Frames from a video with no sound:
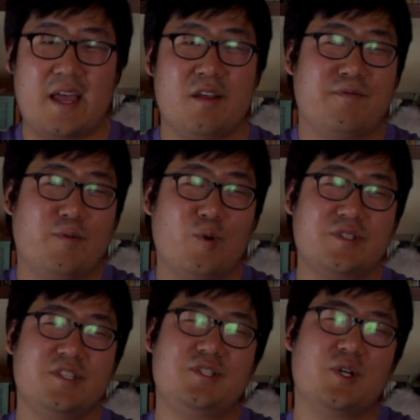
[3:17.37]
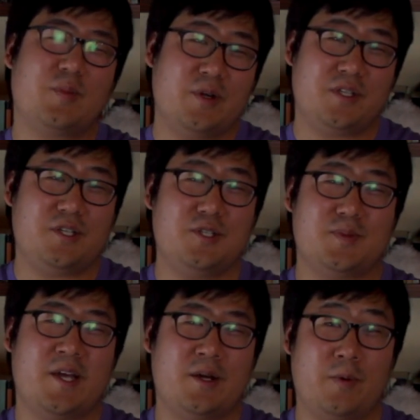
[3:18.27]
and it forces your opponent to use
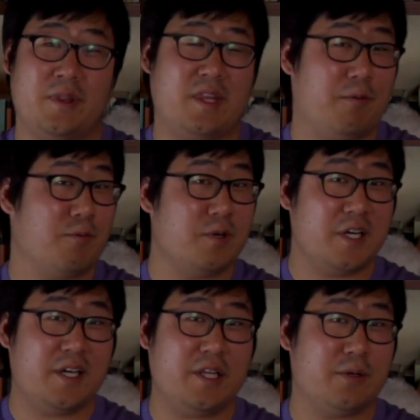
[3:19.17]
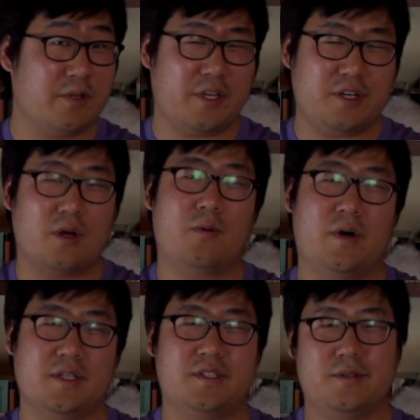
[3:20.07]
mana when they really don't
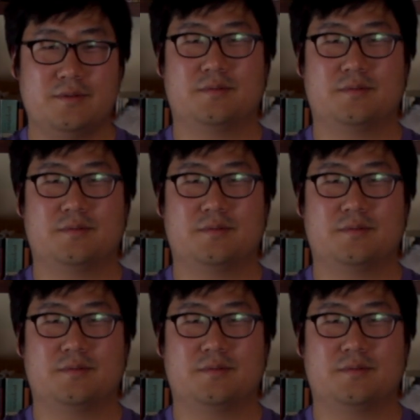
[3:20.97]
want to.